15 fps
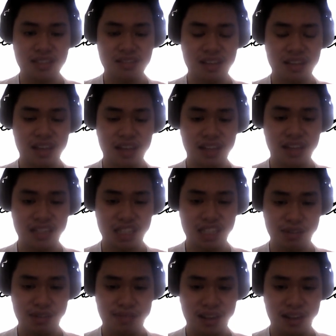to the
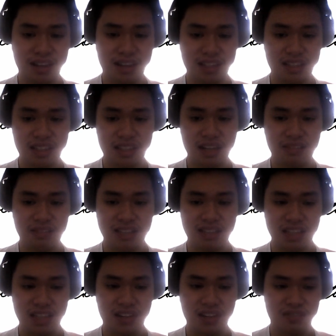LACP packets that it
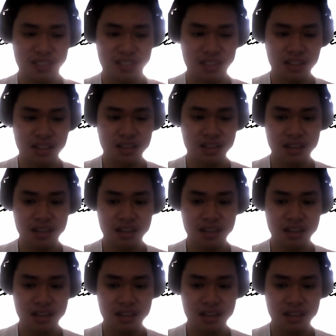receives,